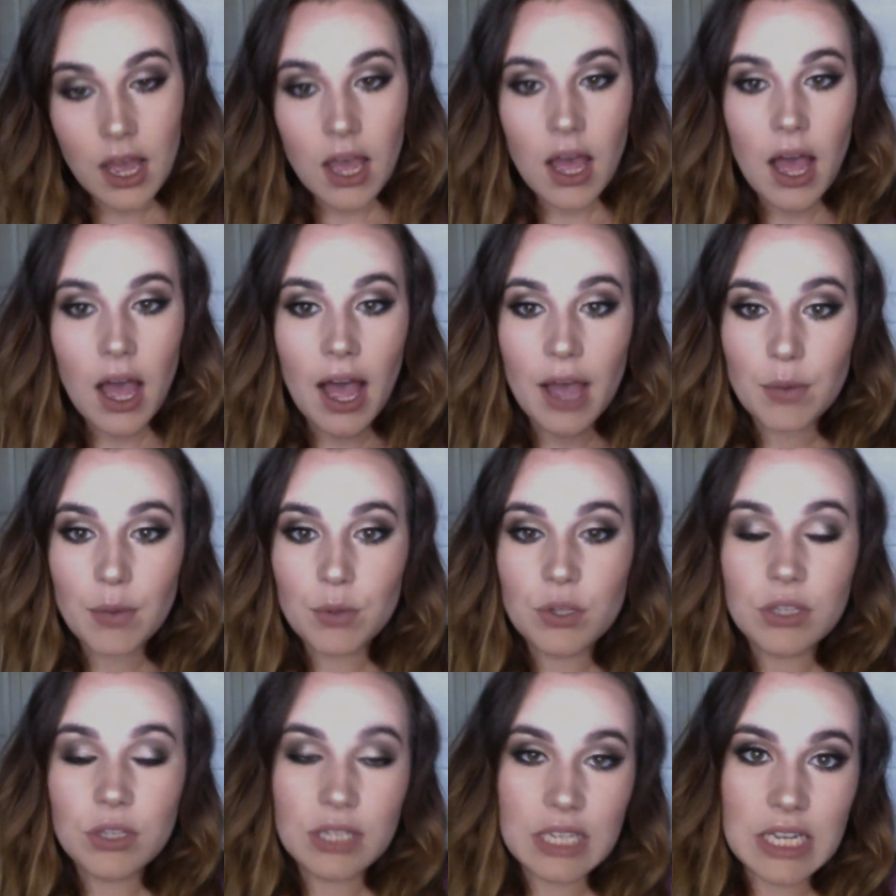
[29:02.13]
I
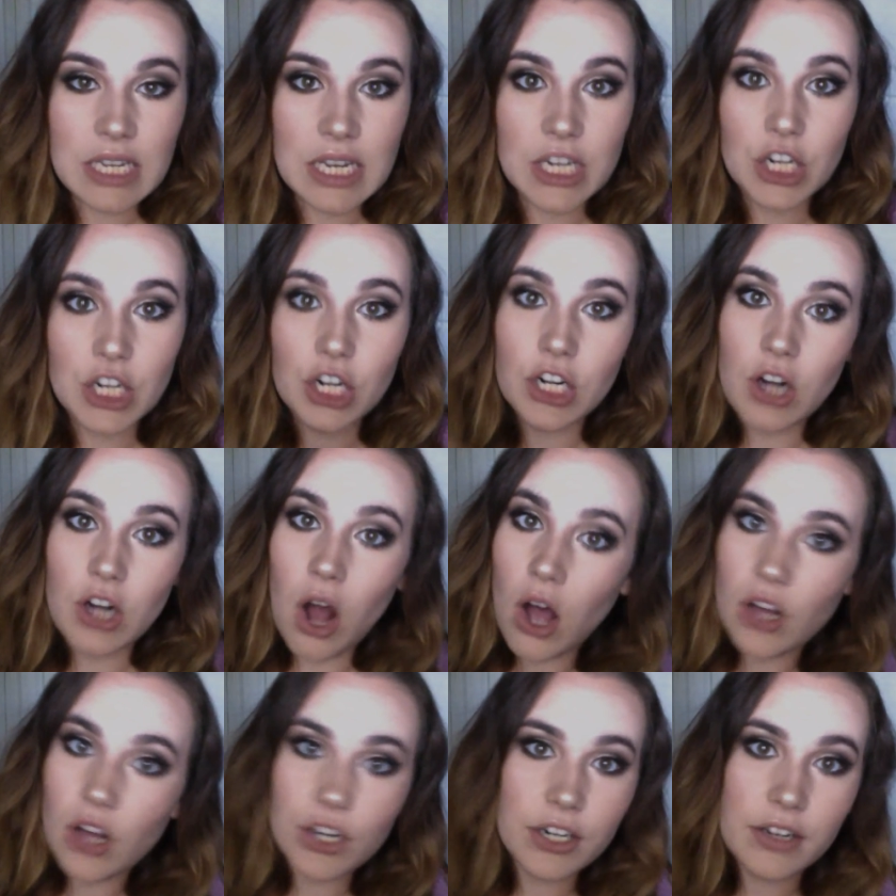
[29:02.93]
will link
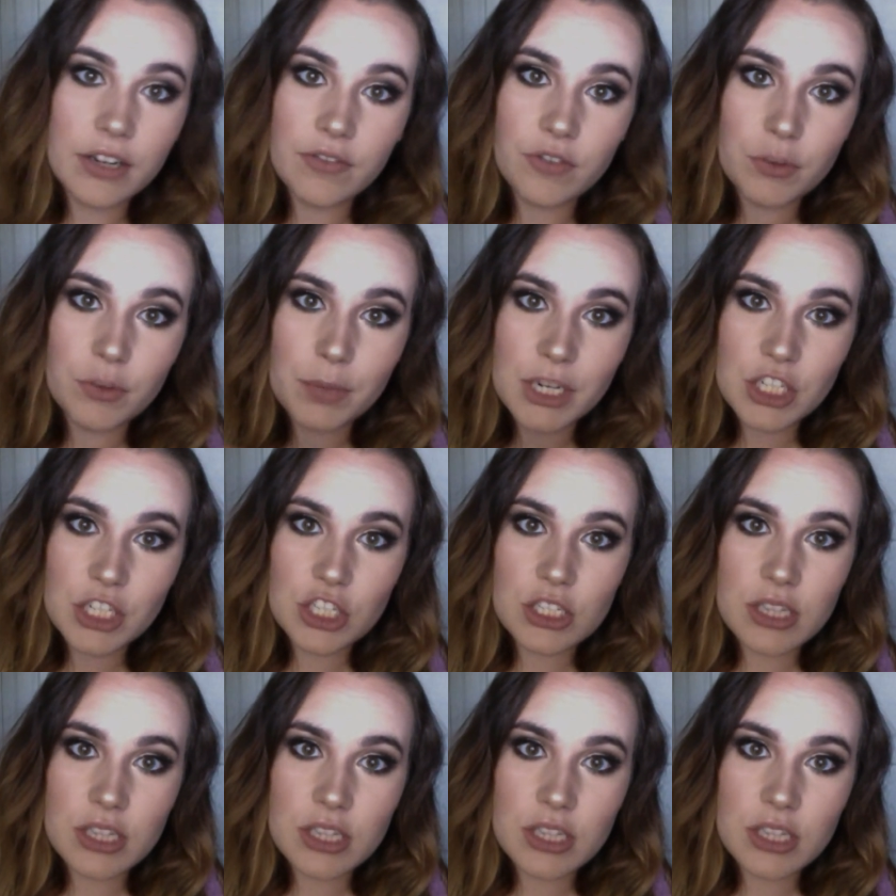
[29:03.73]
all her information